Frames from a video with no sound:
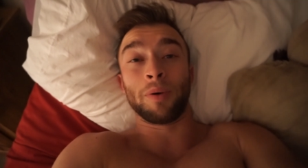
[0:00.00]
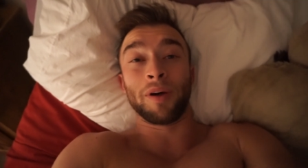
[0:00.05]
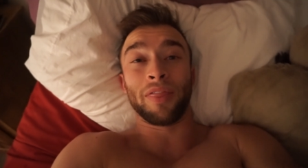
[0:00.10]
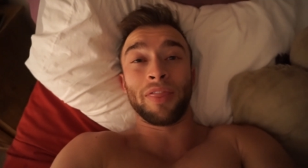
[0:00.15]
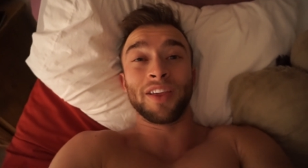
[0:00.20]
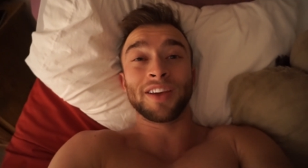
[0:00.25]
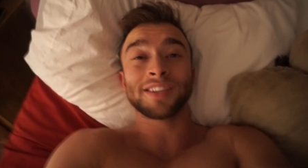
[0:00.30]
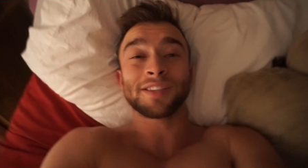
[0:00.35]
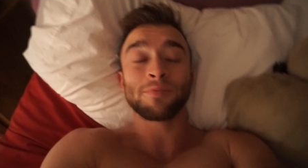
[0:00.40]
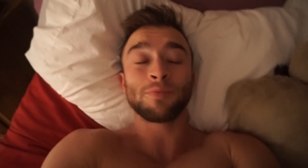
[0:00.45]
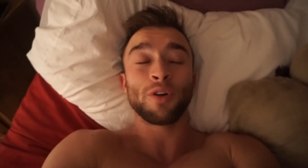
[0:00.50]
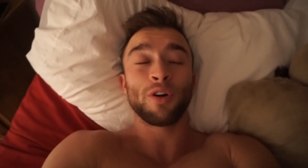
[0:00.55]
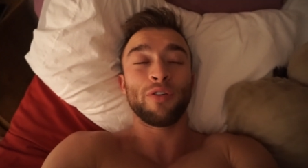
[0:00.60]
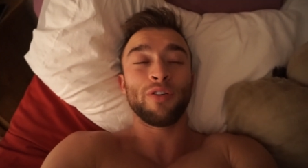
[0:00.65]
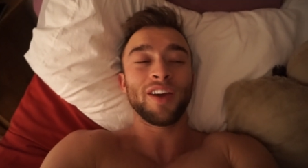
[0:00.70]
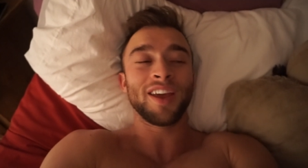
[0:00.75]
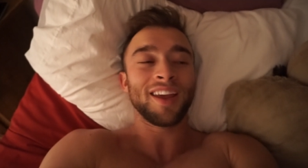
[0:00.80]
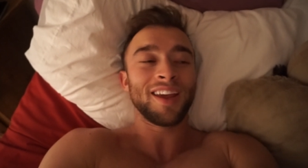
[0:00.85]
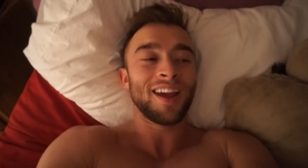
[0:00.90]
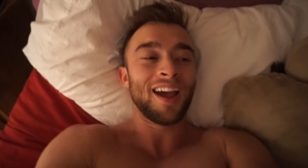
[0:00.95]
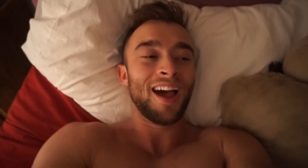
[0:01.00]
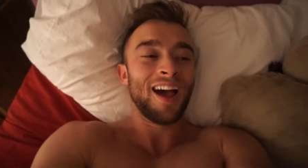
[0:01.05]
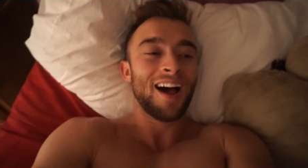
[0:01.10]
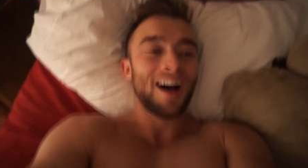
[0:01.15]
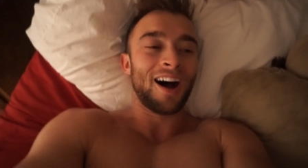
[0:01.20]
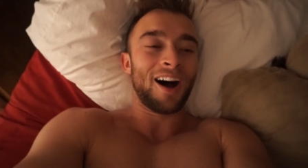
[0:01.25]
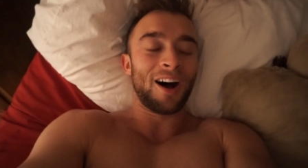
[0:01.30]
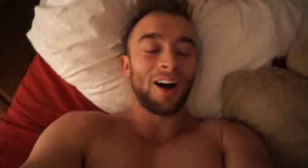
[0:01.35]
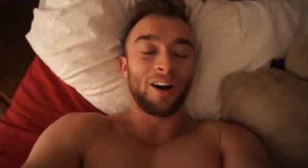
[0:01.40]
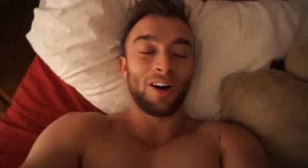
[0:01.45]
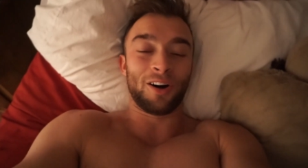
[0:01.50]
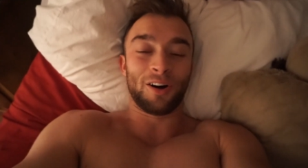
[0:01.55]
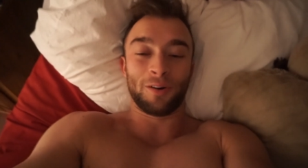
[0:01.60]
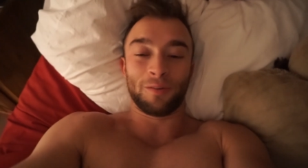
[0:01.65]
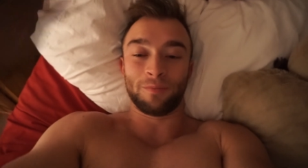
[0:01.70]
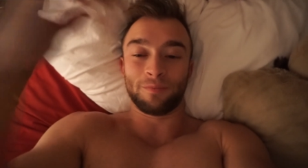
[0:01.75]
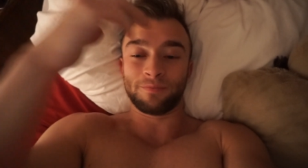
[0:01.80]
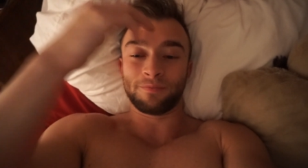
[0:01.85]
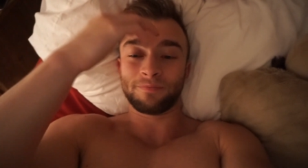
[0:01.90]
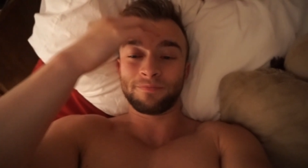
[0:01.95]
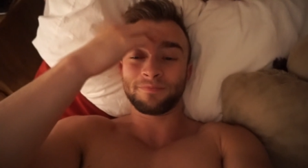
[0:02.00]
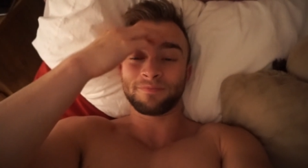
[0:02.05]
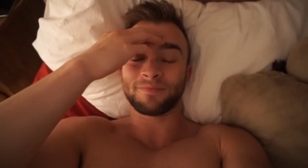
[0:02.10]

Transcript: But this movie, um...